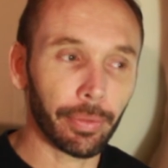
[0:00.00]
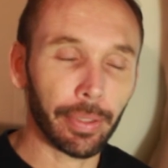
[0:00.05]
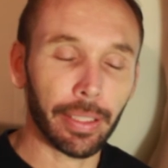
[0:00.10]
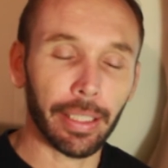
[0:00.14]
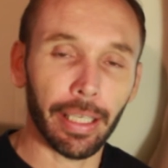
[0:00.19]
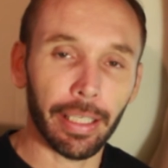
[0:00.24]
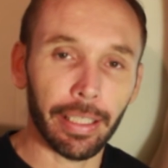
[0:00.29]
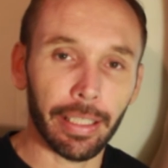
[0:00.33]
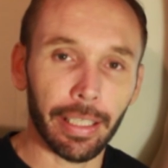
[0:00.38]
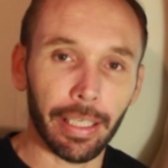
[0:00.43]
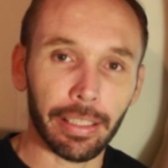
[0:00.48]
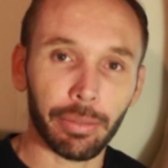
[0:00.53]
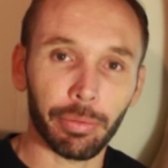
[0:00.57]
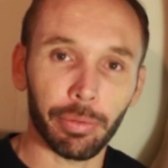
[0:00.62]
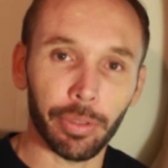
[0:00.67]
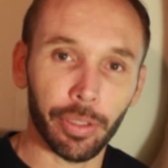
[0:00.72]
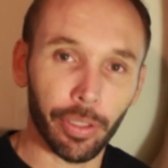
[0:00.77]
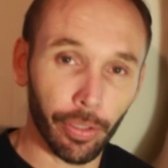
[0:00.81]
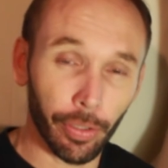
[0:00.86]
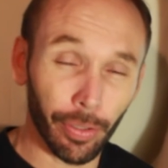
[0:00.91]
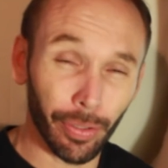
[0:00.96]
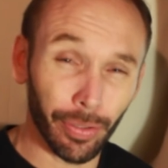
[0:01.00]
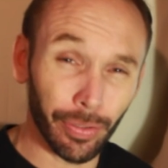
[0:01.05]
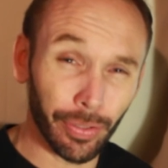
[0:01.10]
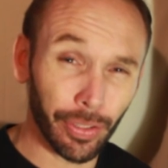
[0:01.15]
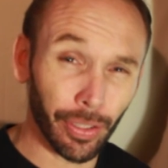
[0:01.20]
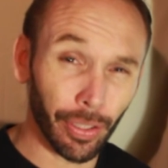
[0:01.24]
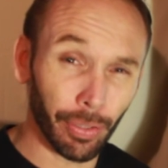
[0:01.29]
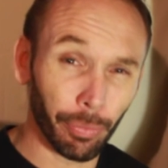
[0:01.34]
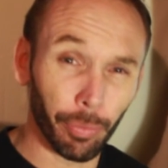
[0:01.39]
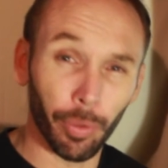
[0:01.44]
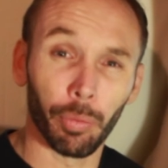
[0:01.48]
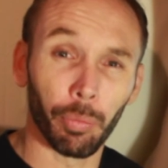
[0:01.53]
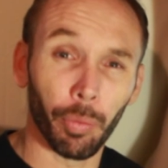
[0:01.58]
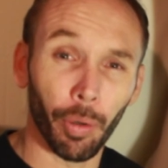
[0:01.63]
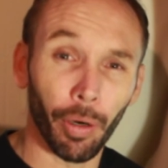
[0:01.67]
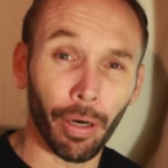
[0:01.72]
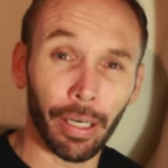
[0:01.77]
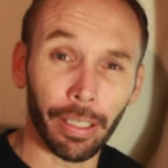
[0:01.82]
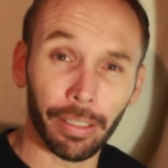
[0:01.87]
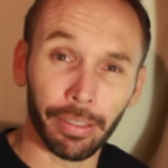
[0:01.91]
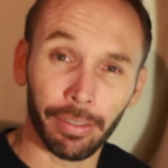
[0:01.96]
with the NES was huge
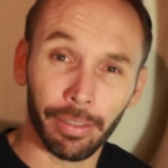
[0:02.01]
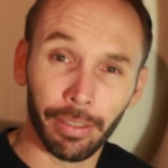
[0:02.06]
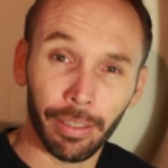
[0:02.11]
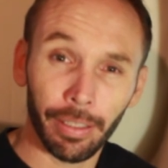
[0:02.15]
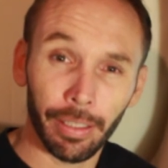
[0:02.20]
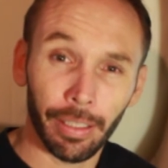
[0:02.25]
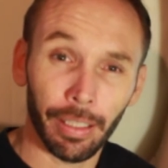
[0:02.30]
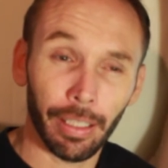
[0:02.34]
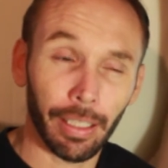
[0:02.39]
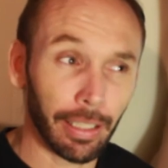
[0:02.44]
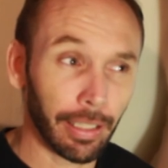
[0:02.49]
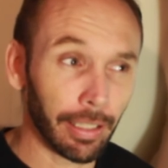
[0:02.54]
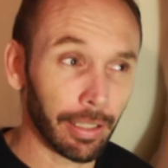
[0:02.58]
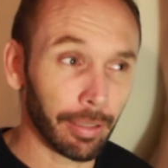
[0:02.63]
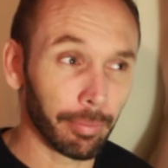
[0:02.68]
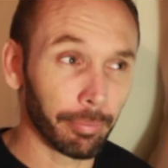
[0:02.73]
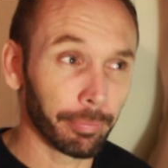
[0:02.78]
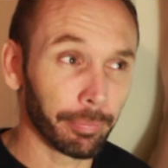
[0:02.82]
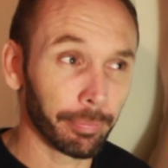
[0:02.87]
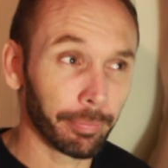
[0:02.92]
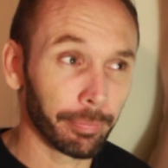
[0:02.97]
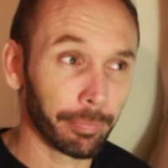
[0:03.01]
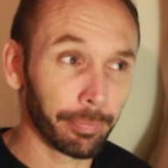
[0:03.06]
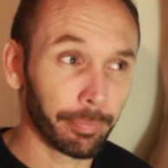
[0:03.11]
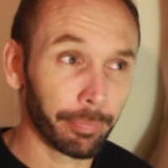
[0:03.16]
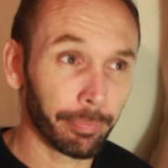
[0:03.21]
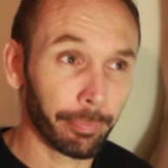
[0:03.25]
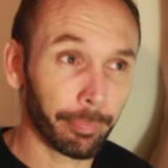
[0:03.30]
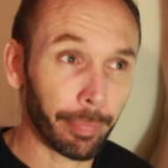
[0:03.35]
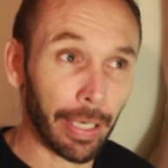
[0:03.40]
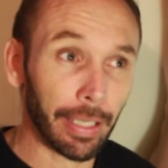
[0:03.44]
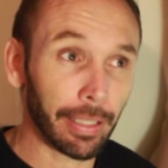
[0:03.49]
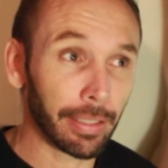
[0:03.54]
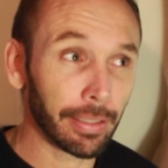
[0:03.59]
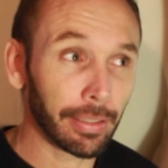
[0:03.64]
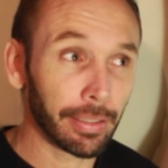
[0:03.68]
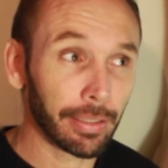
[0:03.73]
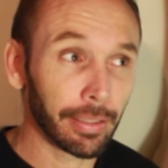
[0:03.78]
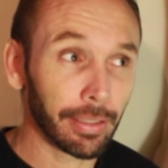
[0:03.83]
worldwide, but